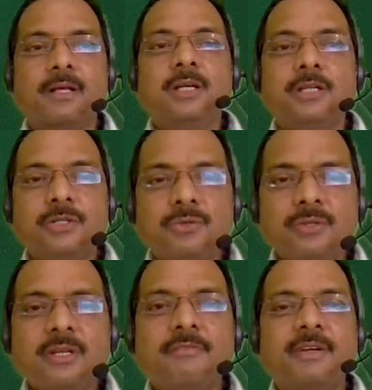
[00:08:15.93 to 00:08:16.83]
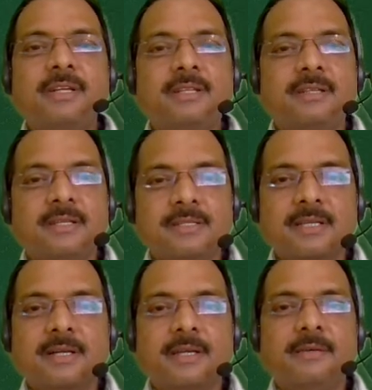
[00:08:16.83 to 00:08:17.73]
Due to the defect in the
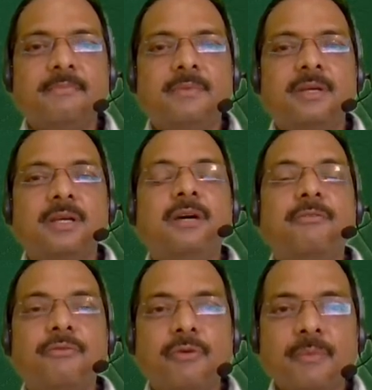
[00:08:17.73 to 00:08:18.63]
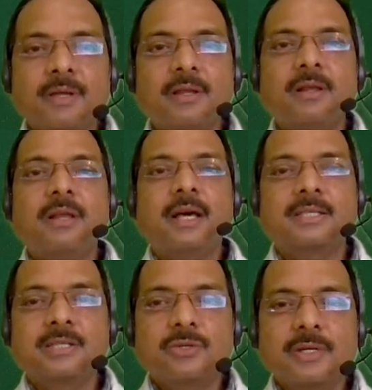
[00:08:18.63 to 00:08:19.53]
enzyme fumarate
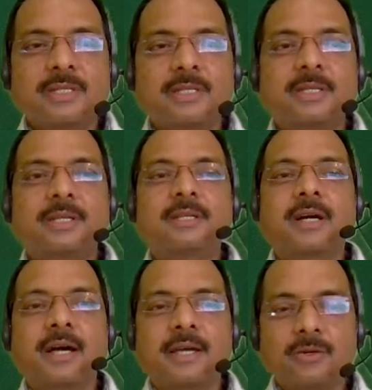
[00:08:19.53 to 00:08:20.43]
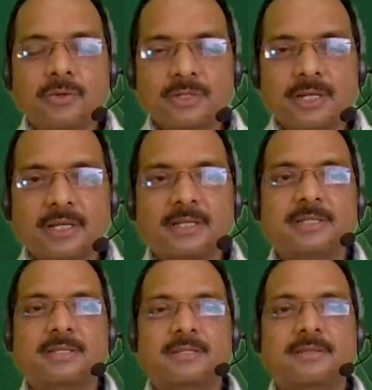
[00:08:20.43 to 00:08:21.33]
acetoacetate
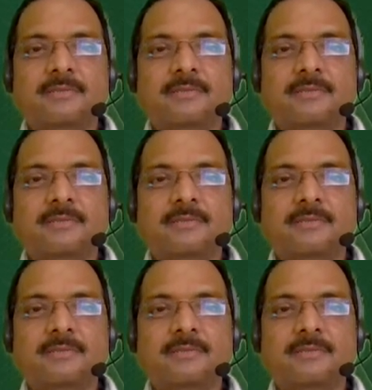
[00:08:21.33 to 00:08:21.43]
hydroxylase,